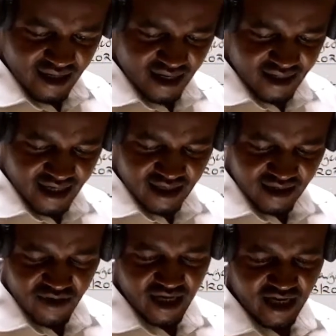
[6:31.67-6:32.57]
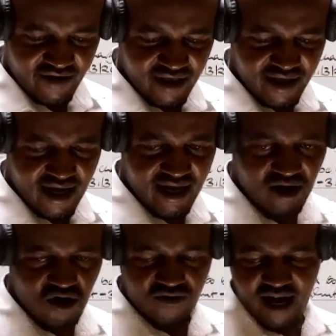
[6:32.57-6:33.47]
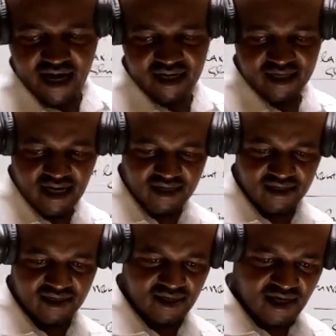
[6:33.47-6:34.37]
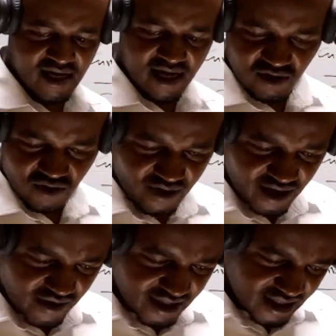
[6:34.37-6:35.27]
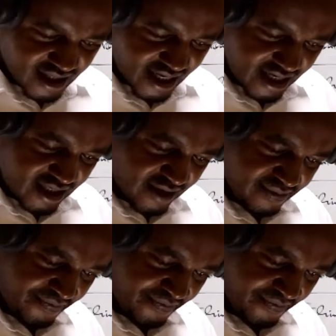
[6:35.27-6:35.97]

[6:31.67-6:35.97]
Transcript: there is an item we are given share of current tax. I don't know whether you can see that item.